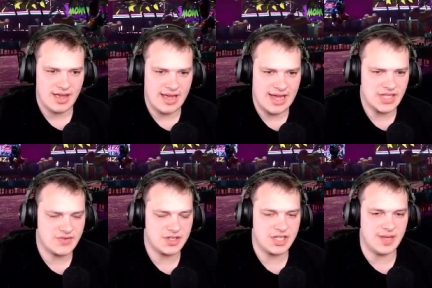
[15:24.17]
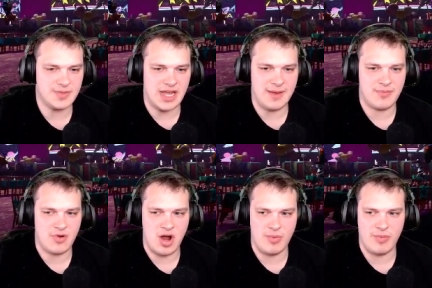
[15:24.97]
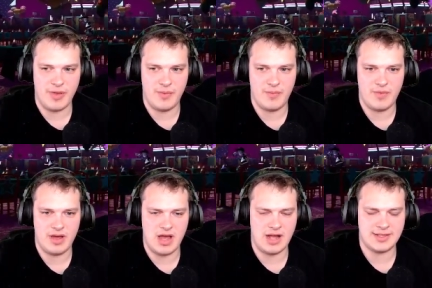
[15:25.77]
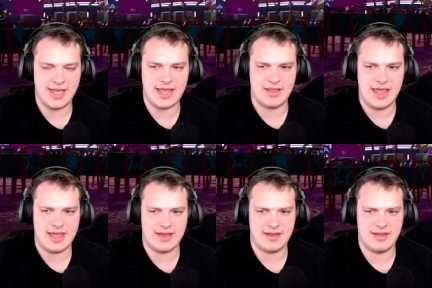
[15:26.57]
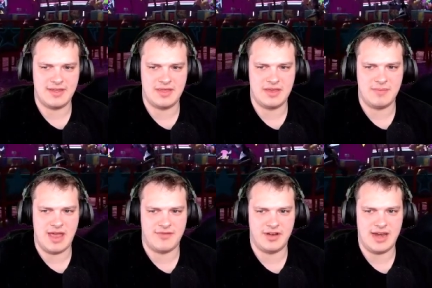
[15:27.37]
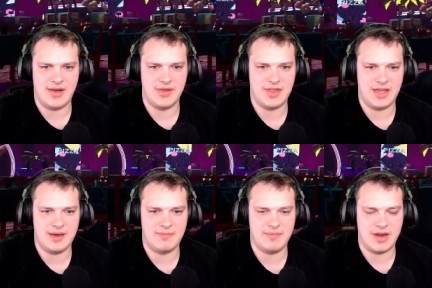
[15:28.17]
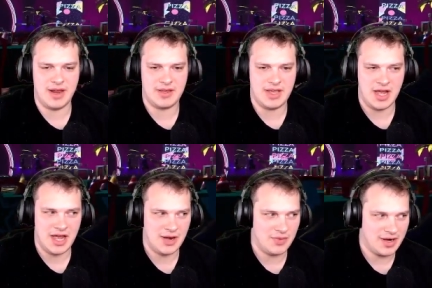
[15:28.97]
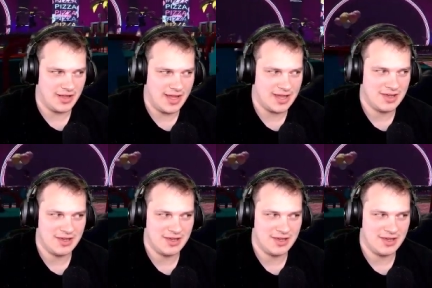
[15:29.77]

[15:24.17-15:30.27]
As for tips, I probably, I'll take like them every now and then, but I kind of want to like